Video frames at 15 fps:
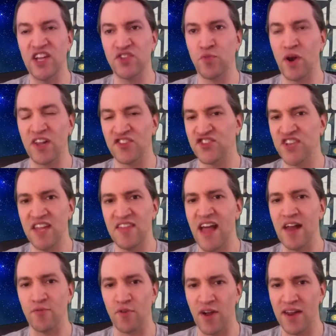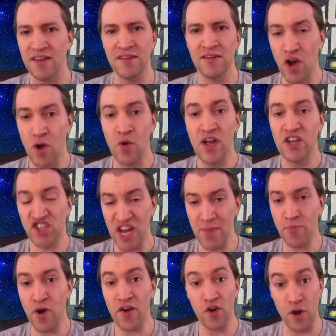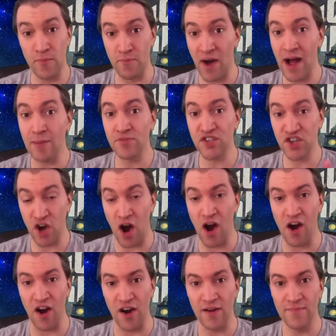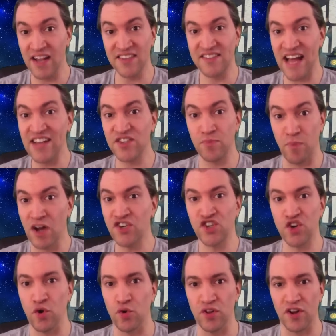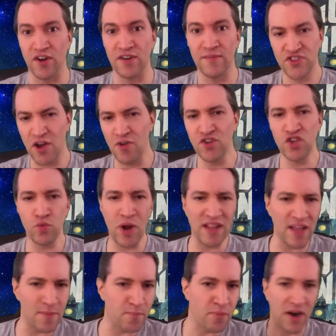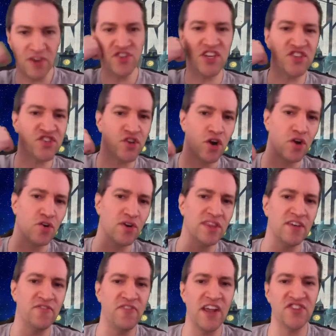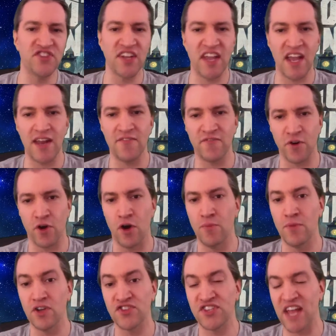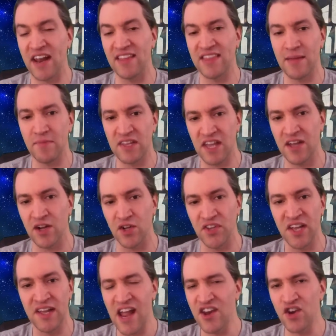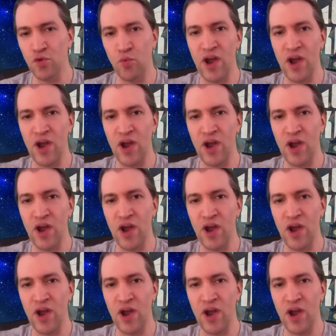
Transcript: fans want to see that, right? No, she brought her mom's car, because that's much cooler. So Duela punches Turner in the face again for almost getting them killed, and